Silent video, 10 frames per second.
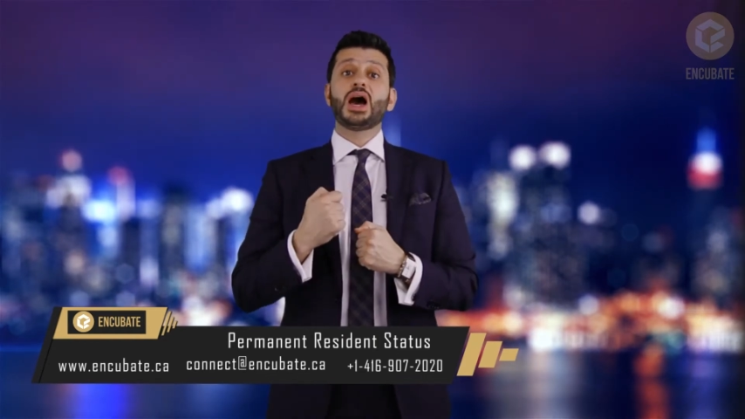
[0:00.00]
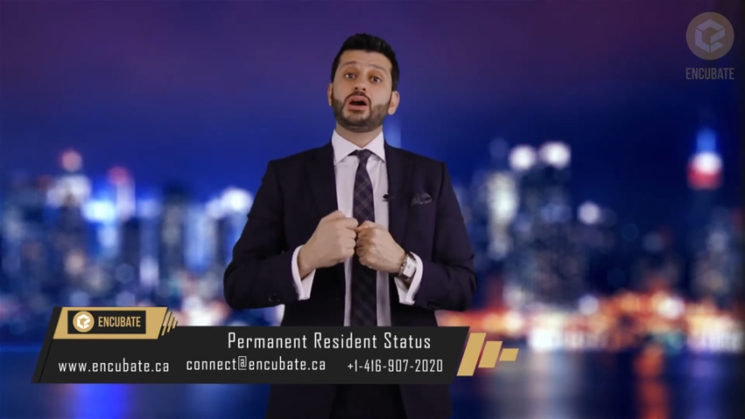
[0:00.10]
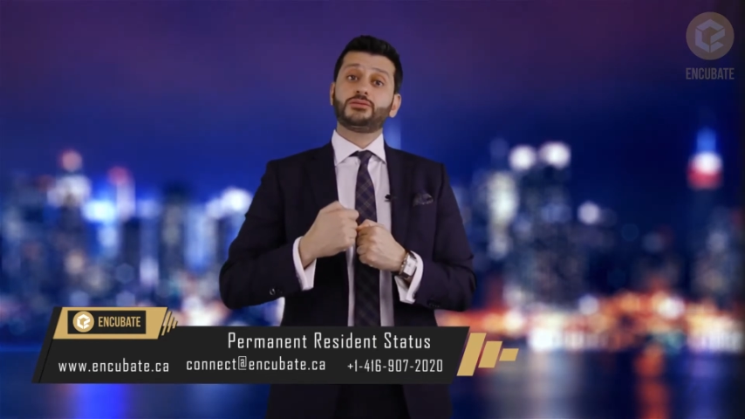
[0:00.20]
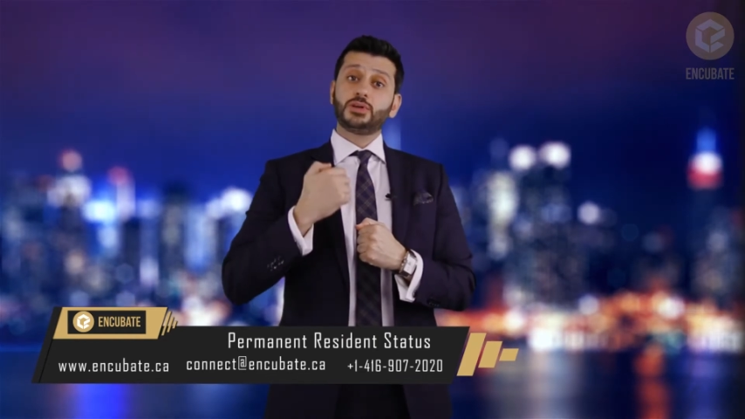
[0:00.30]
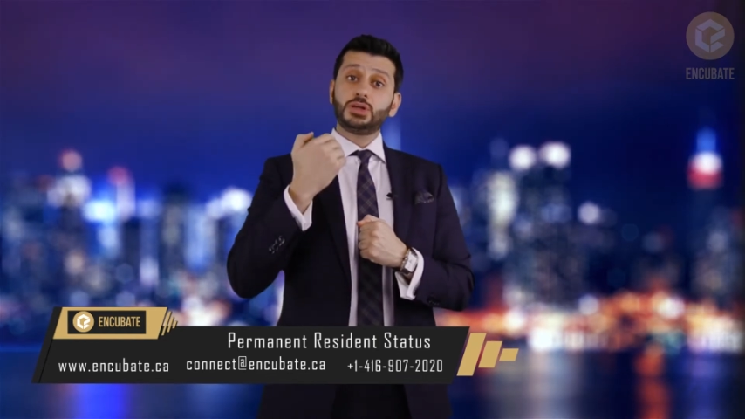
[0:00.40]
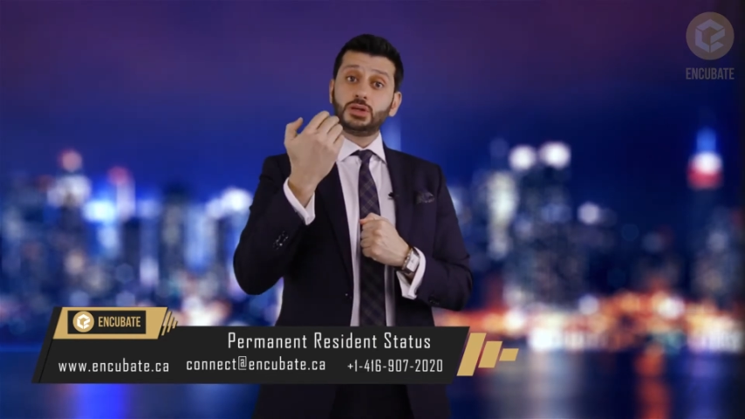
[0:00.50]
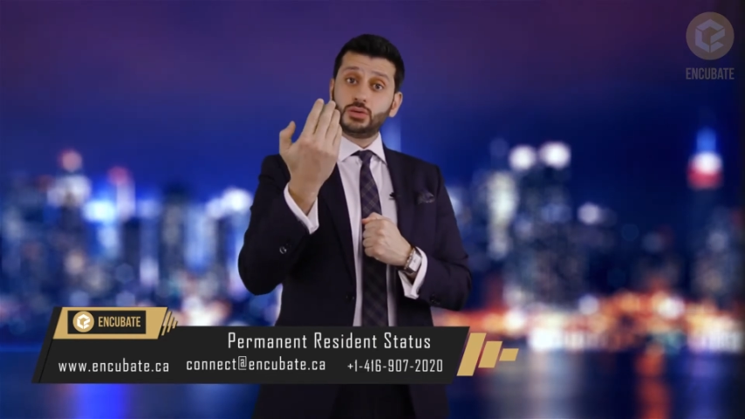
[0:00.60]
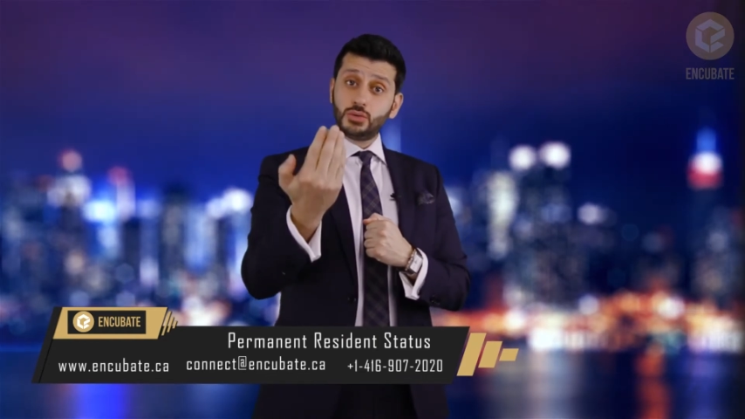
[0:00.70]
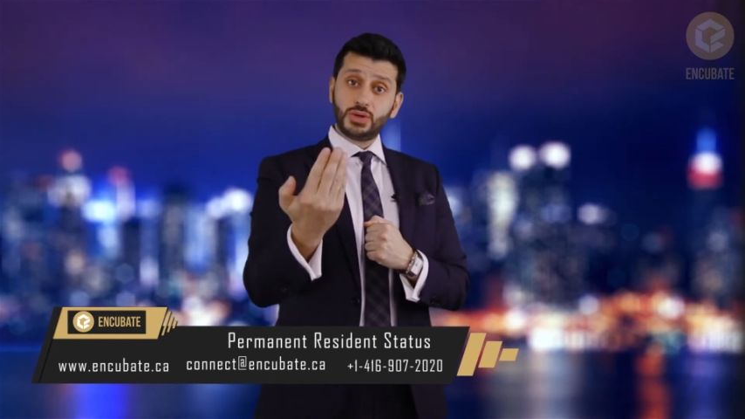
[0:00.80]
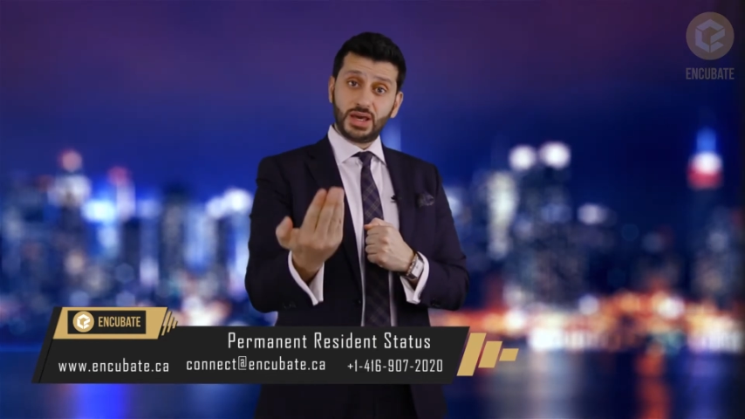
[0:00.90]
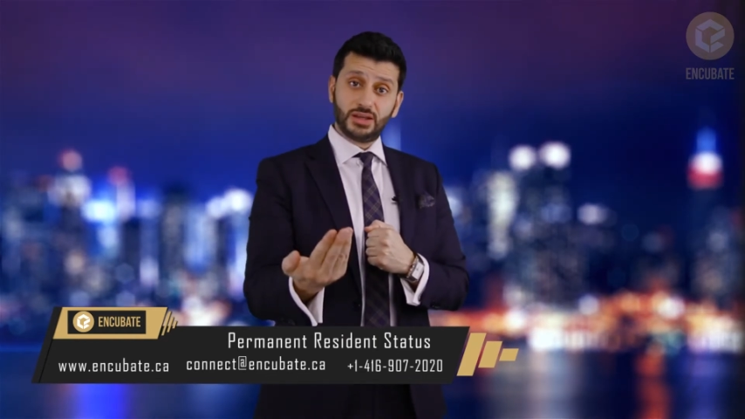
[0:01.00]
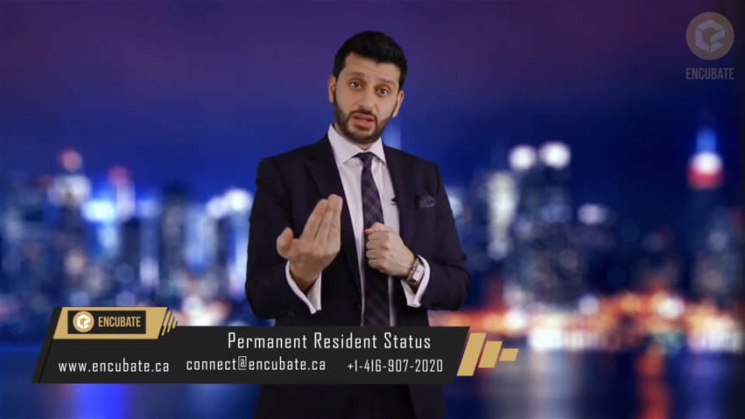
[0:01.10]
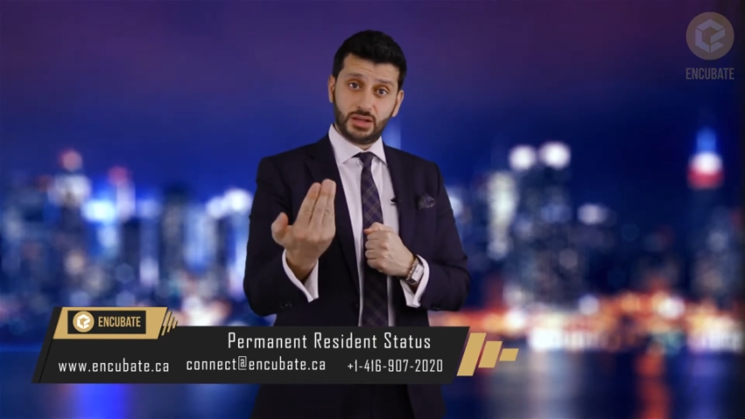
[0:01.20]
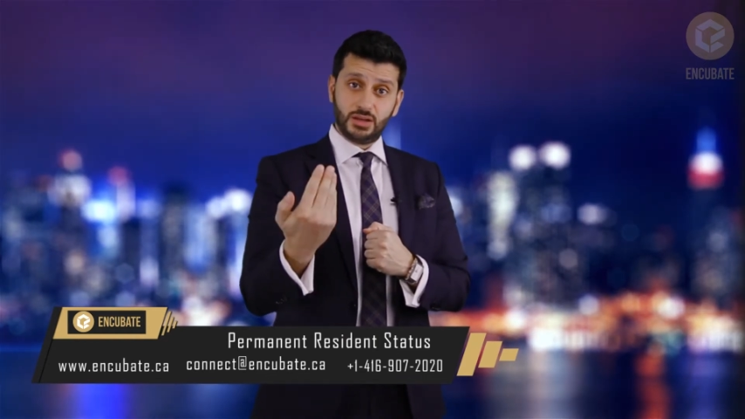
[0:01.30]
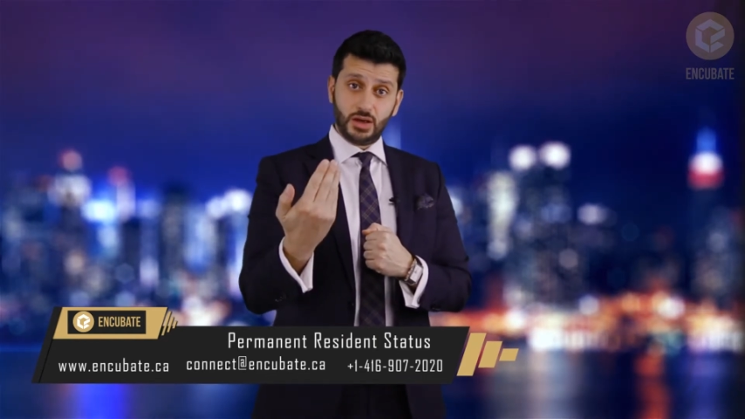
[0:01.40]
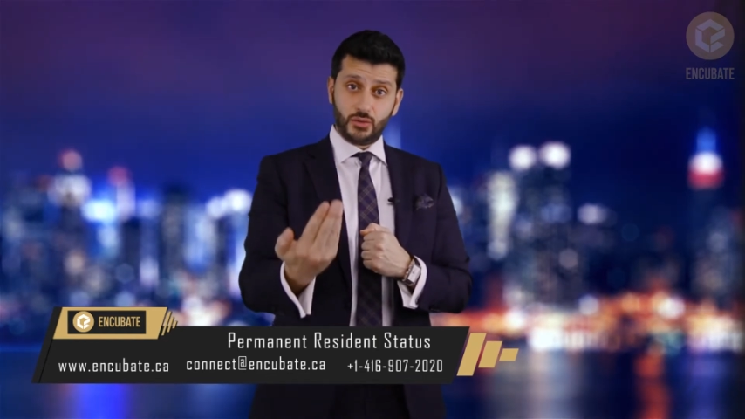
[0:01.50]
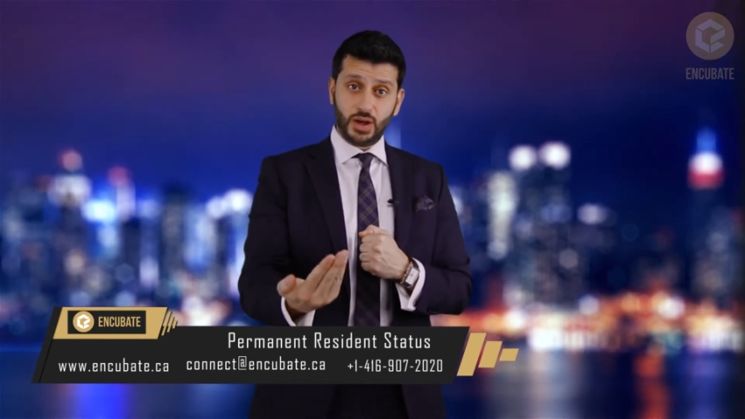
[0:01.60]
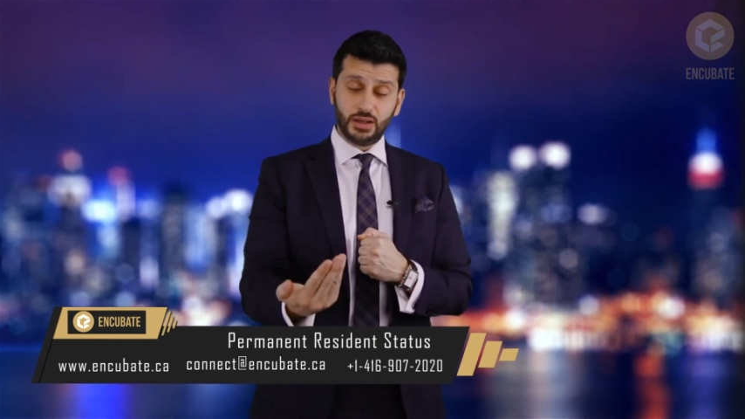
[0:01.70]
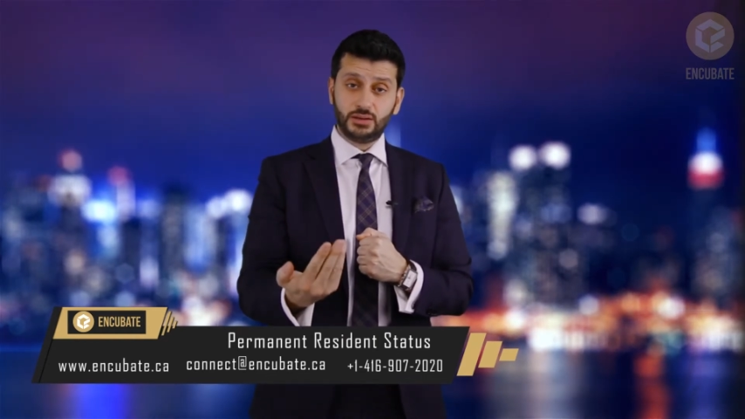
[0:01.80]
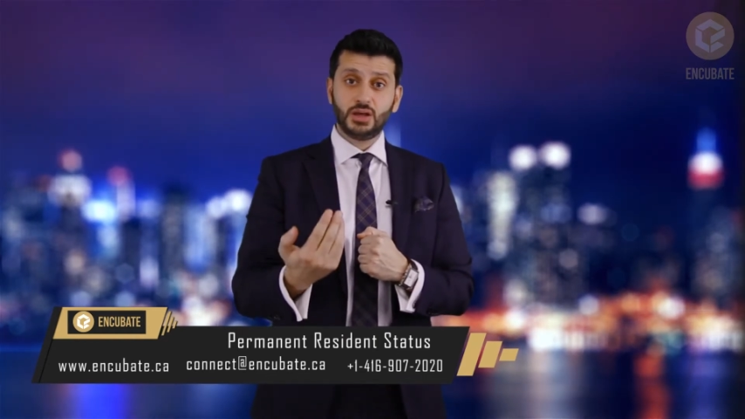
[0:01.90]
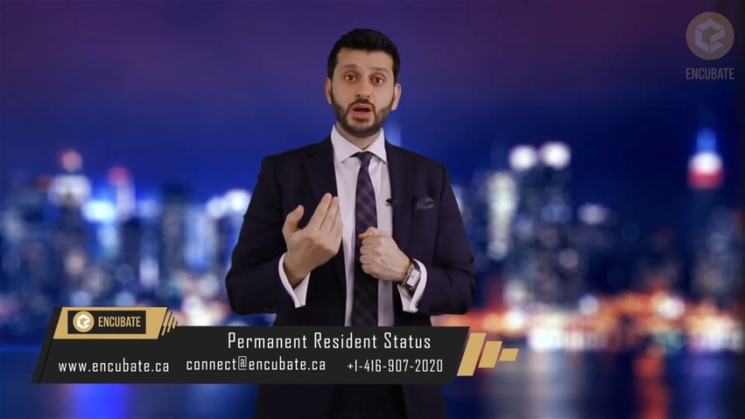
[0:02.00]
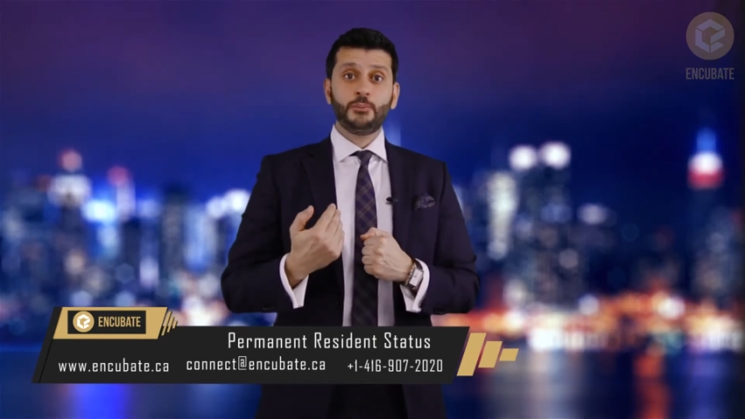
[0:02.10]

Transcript: after you get the right